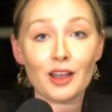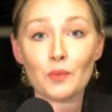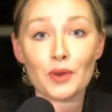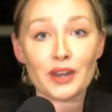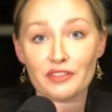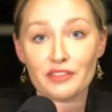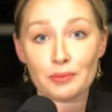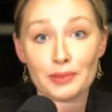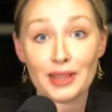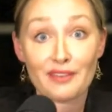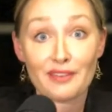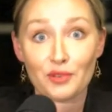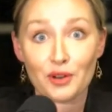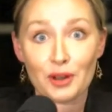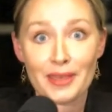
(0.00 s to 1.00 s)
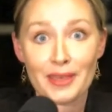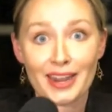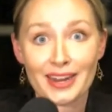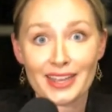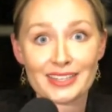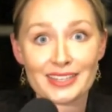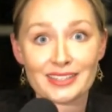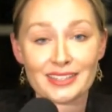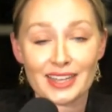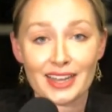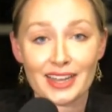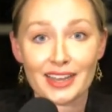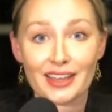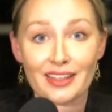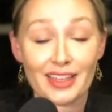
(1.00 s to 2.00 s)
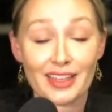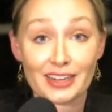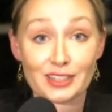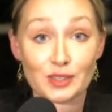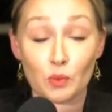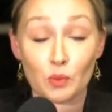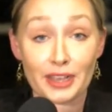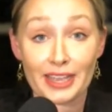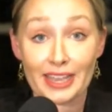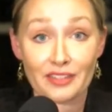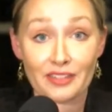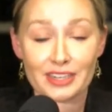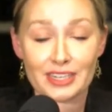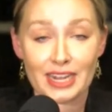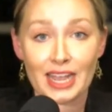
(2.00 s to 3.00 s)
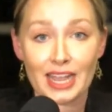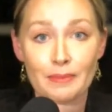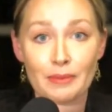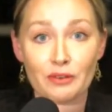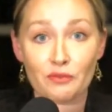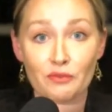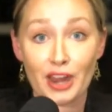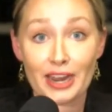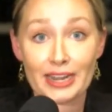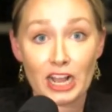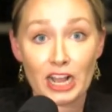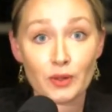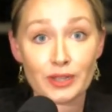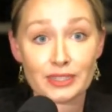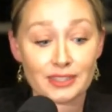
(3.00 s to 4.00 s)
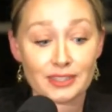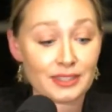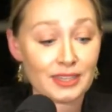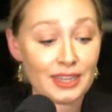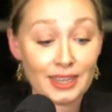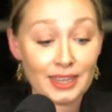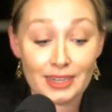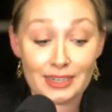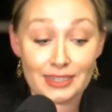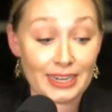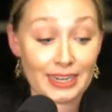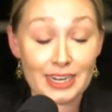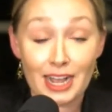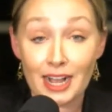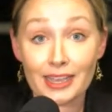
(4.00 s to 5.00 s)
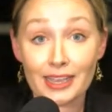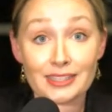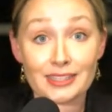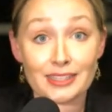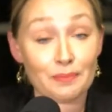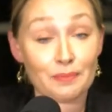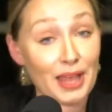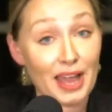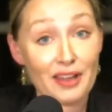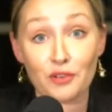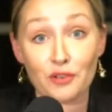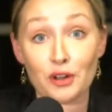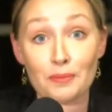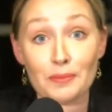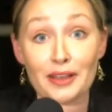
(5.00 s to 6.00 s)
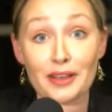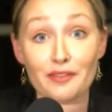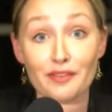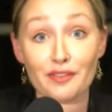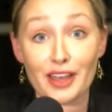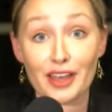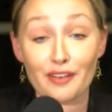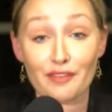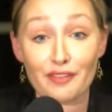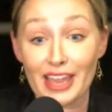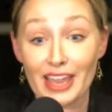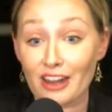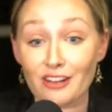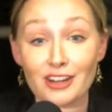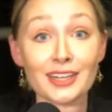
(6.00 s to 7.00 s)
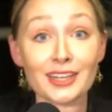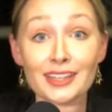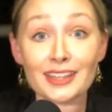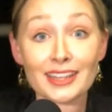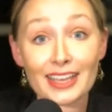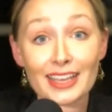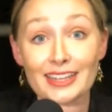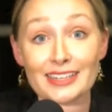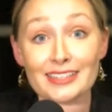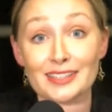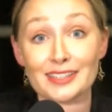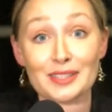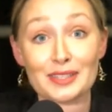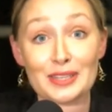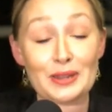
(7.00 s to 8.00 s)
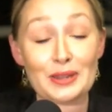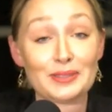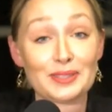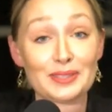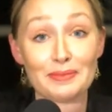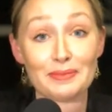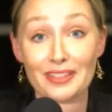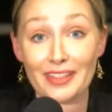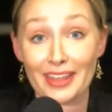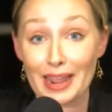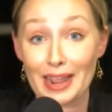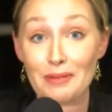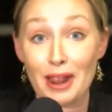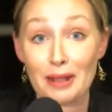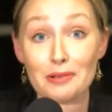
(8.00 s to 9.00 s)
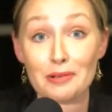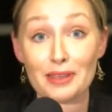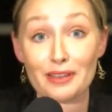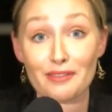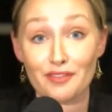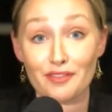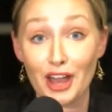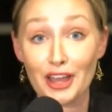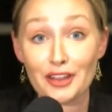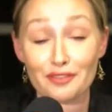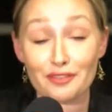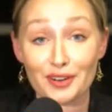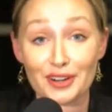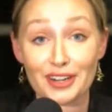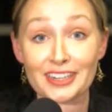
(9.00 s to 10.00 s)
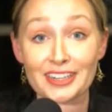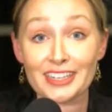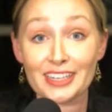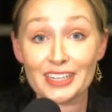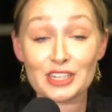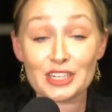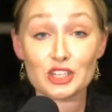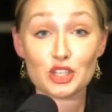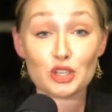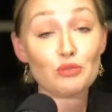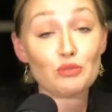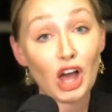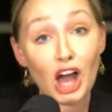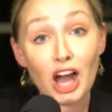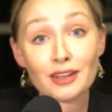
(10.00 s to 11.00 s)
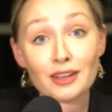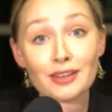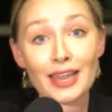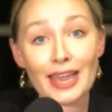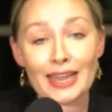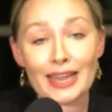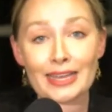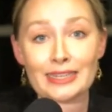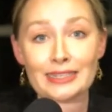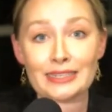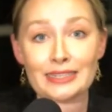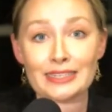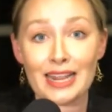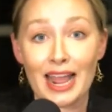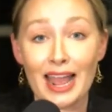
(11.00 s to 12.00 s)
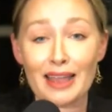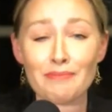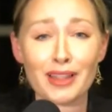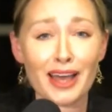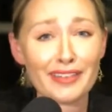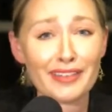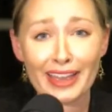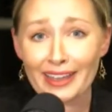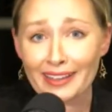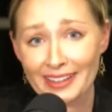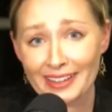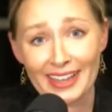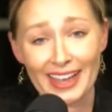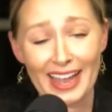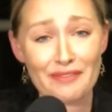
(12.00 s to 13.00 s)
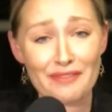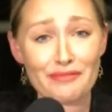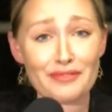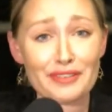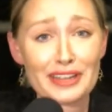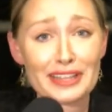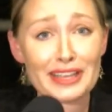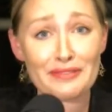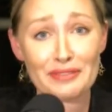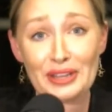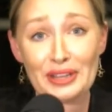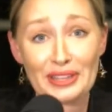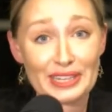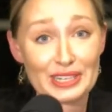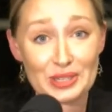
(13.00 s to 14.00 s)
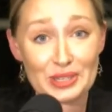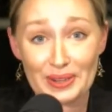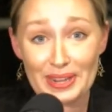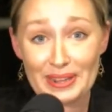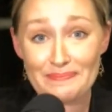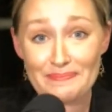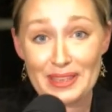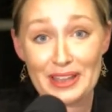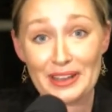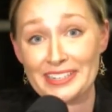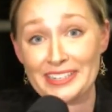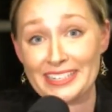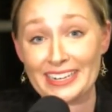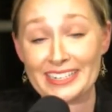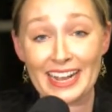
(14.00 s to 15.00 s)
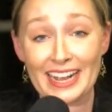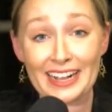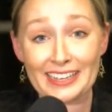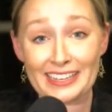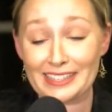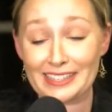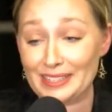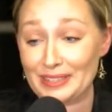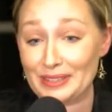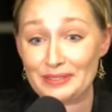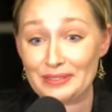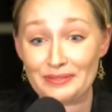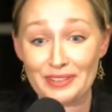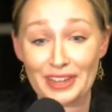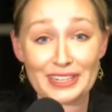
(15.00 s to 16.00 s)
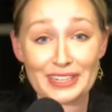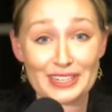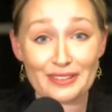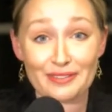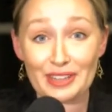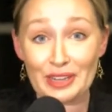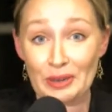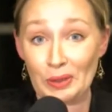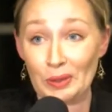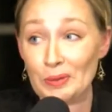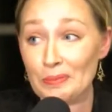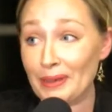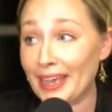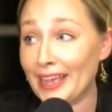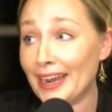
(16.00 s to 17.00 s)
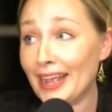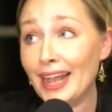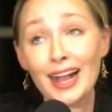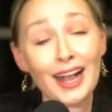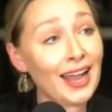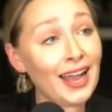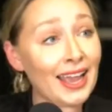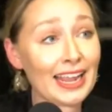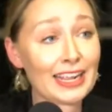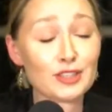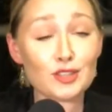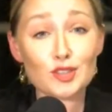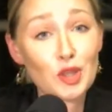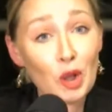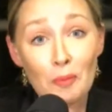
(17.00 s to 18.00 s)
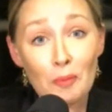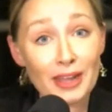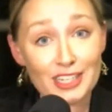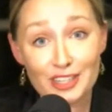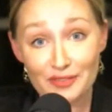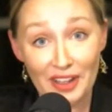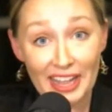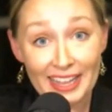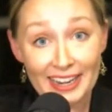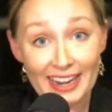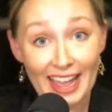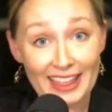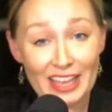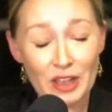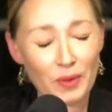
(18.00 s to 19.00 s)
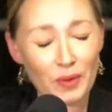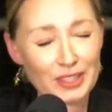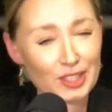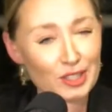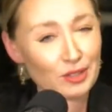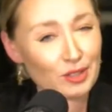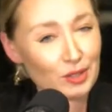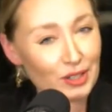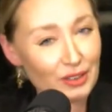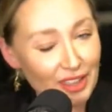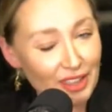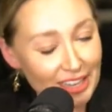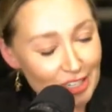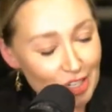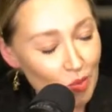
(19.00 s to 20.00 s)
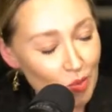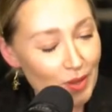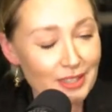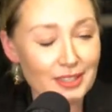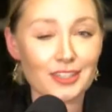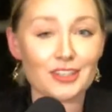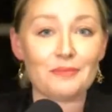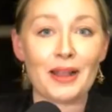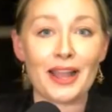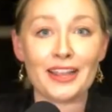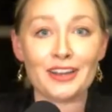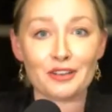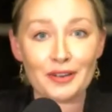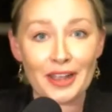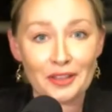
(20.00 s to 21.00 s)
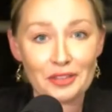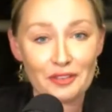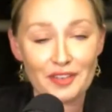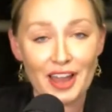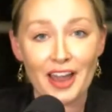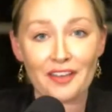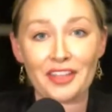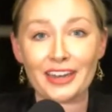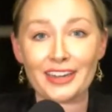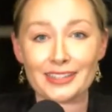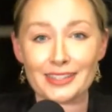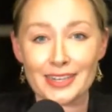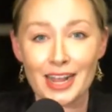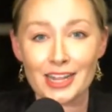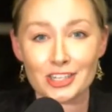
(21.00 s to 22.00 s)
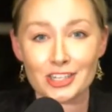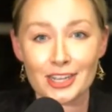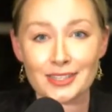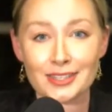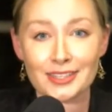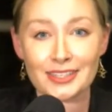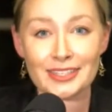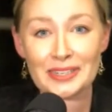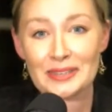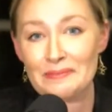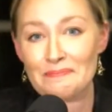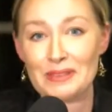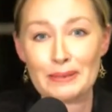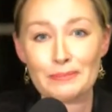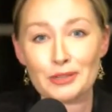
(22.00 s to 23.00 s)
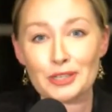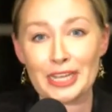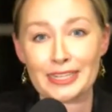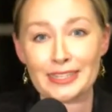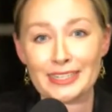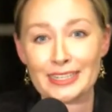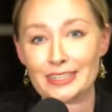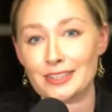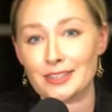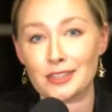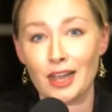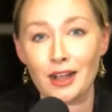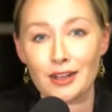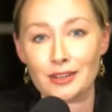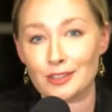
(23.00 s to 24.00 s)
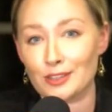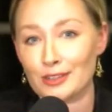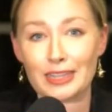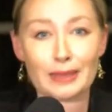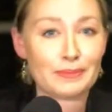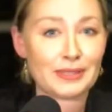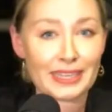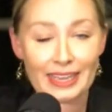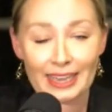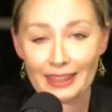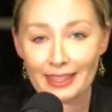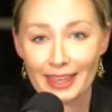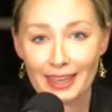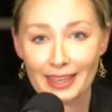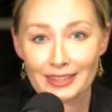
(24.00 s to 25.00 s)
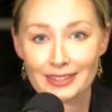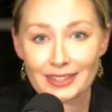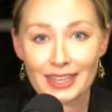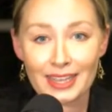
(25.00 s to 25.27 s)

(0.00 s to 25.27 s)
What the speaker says: whatever platform that is working at the time. And right now TikTok is the platform of the era. It is, something that I probably fought for too long, and I'm loving. I really, really enjoy being on TikTok. It's still relatively new, but it's so much fun. I think once you sort of twist your mind around the fact that it's not just people dancing to songs or lip singing things,